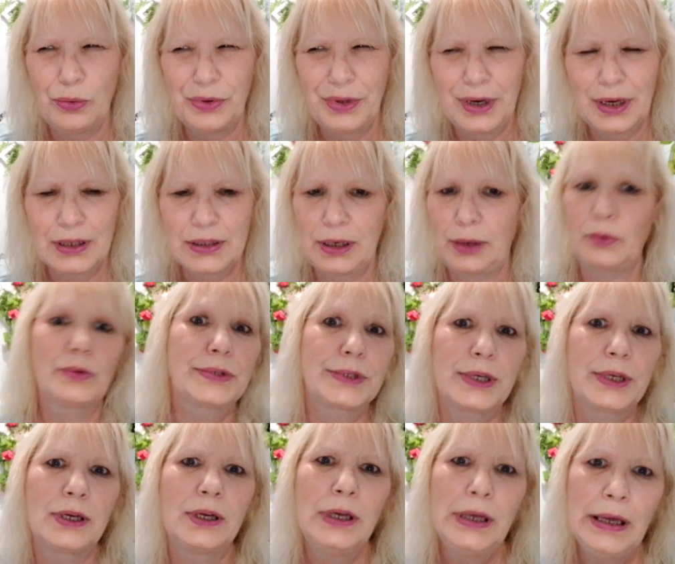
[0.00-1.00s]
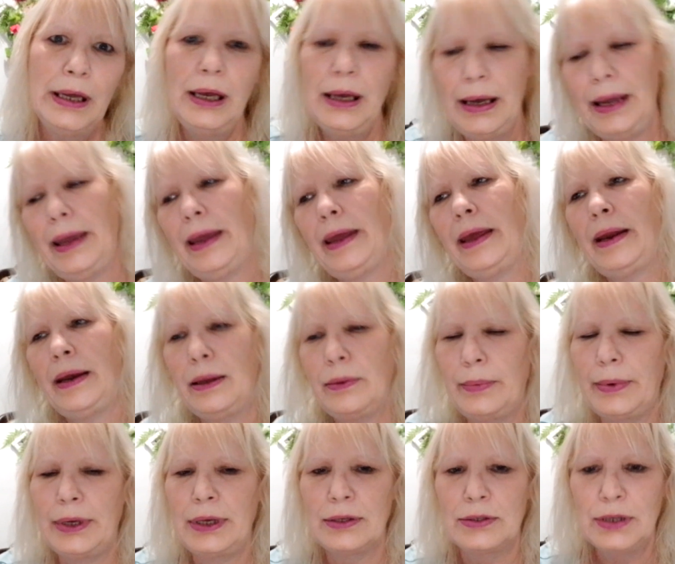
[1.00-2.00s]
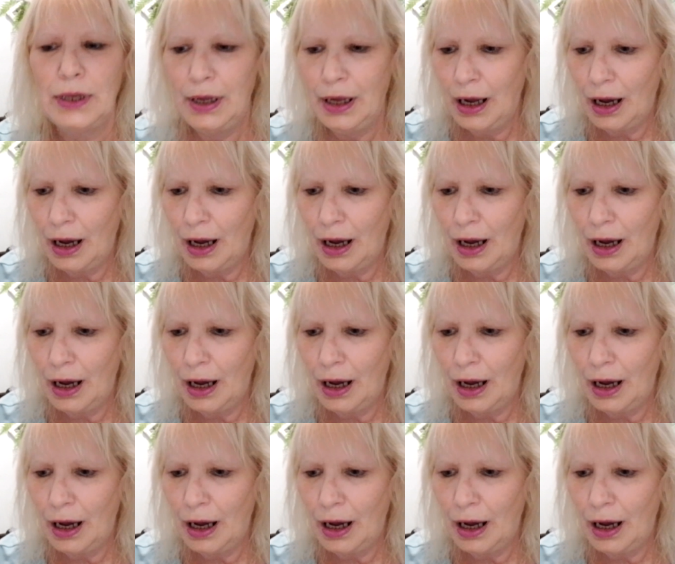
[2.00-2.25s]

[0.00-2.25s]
or the next day. We'll see. Anyways,